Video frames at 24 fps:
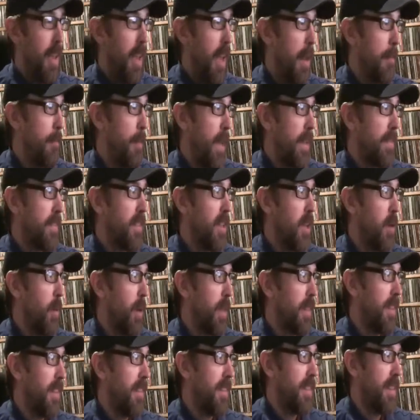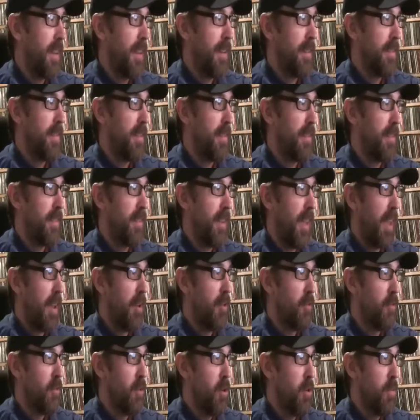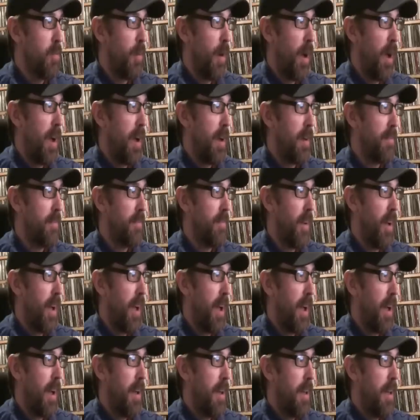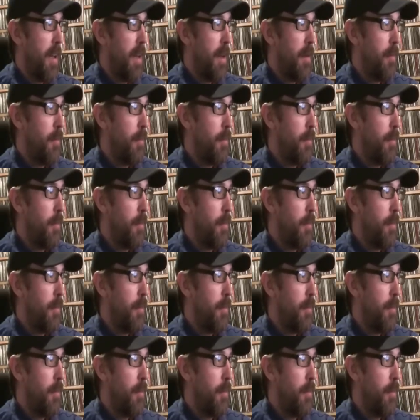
And basically what this is a group of